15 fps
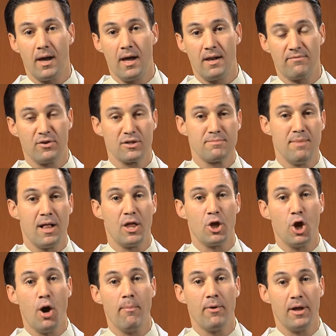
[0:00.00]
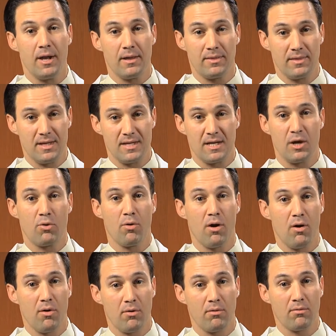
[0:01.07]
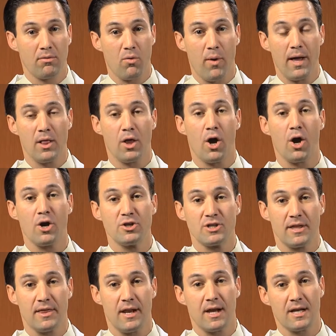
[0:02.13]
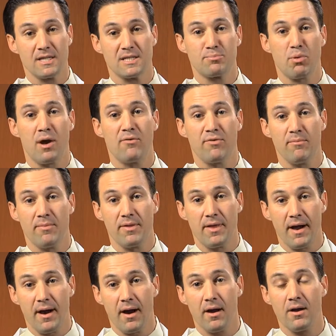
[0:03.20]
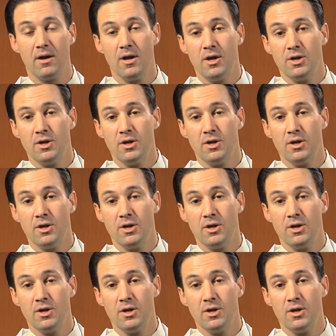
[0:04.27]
And if there's melanoma in it, it can grow quite large and then it can spread from there.